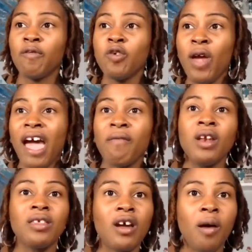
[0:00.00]
if you have
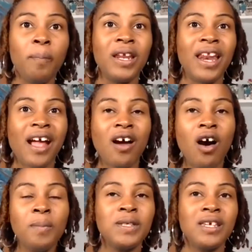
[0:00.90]
another company that
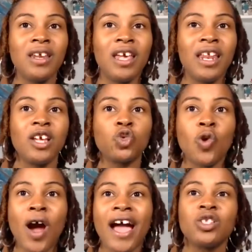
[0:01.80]
comes in and they
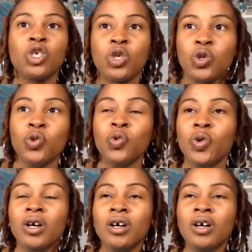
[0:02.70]
try to